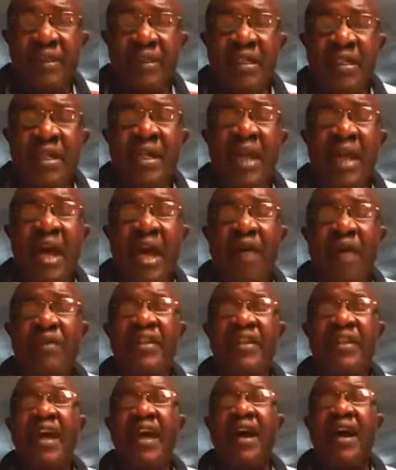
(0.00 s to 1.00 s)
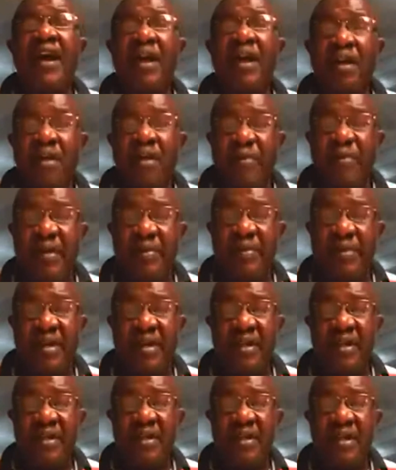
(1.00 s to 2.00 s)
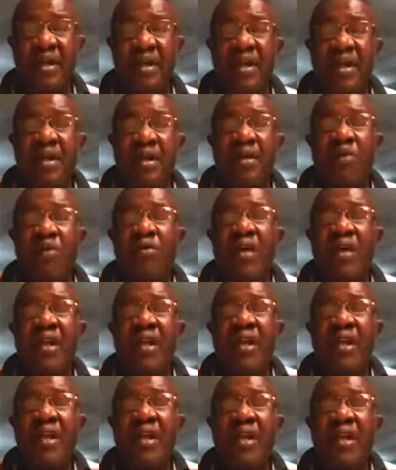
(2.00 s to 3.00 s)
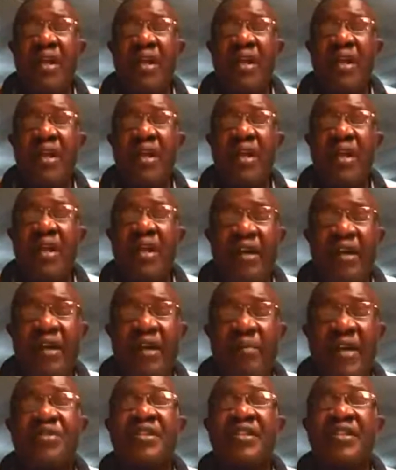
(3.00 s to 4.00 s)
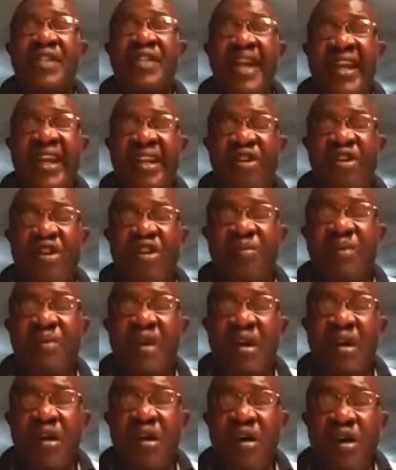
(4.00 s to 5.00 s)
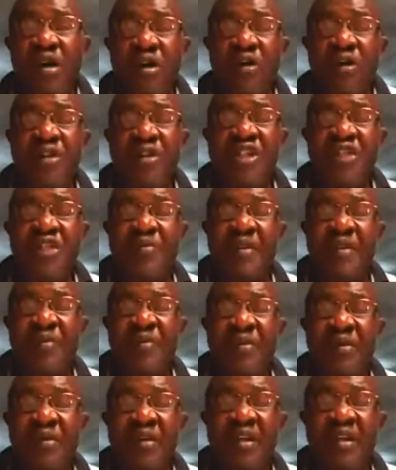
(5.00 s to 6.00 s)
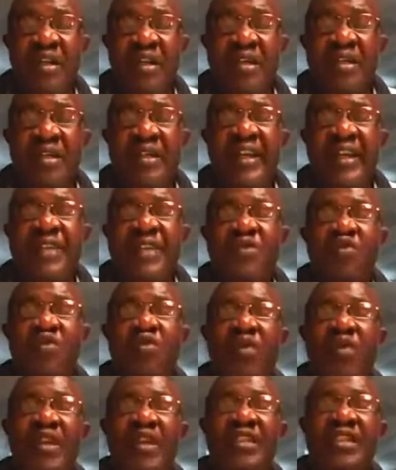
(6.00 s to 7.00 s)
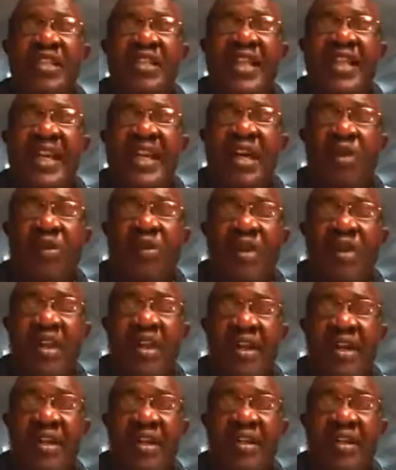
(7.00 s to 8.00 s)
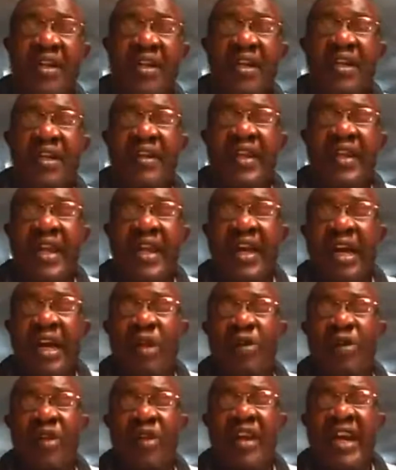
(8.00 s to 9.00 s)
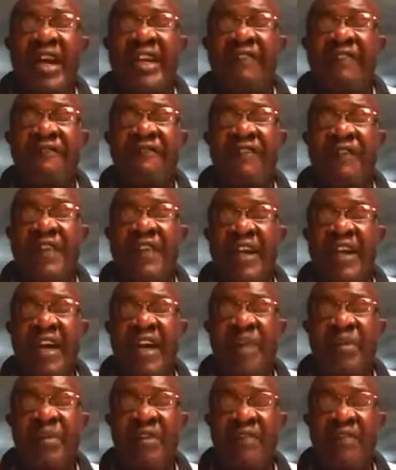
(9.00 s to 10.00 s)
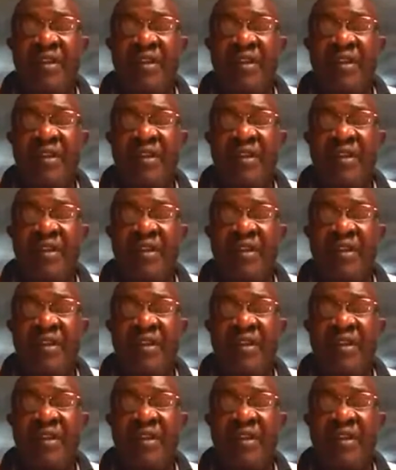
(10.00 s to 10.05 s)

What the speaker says: Now they are coming back. When they count up all these people, there's one thing they are looking at. They are looking at the 50 I am giving them.